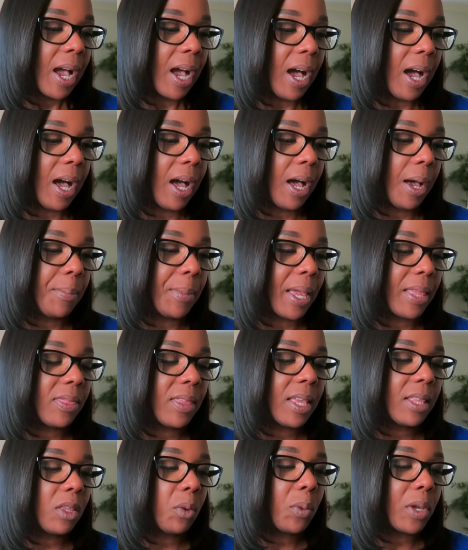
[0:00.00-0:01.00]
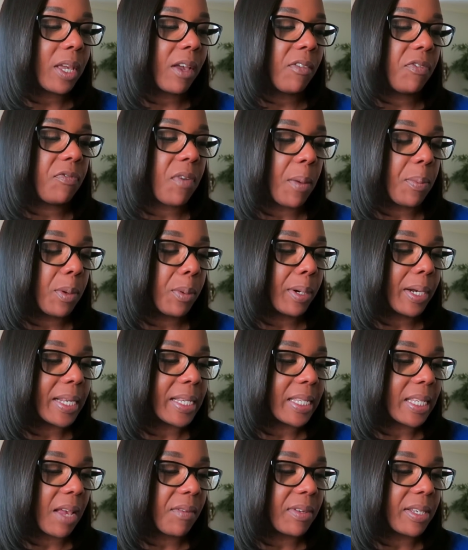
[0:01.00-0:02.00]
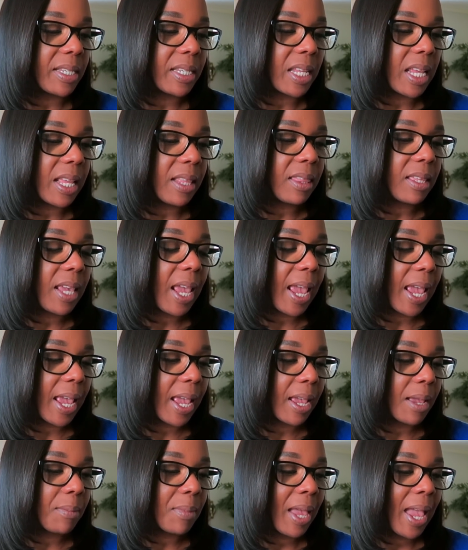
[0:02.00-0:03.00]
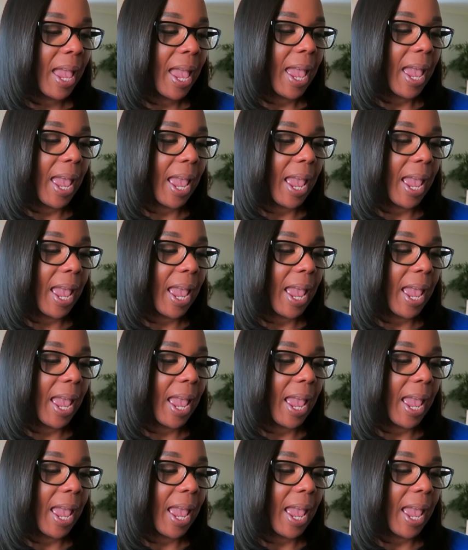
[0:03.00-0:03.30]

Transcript: And then the week of February 17th came